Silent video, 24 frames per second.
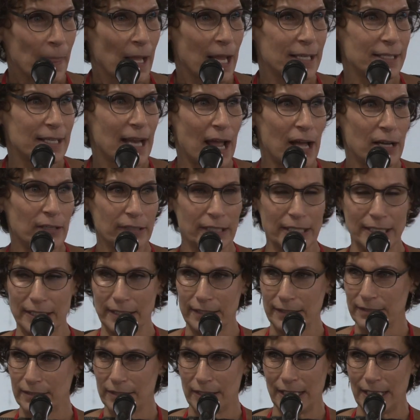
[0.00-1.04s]
And now he,
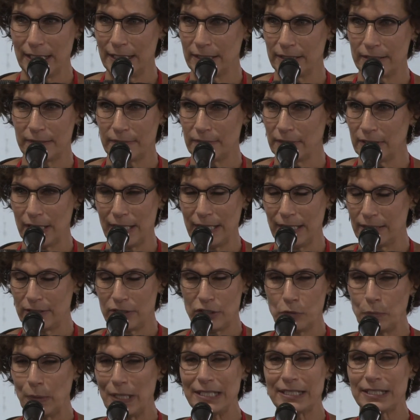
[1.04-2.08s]
he, he
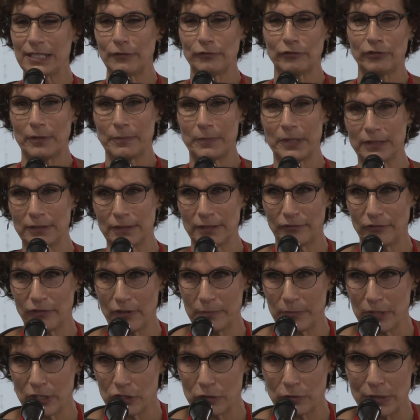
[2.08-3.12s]
tweets it from the,
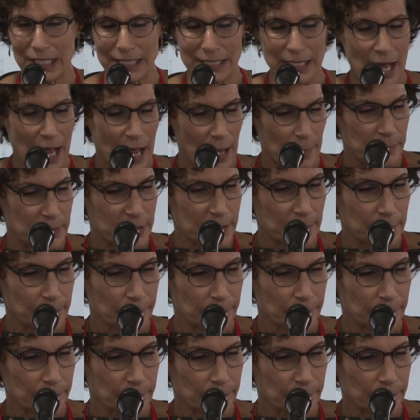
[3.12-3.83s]
from the treetops.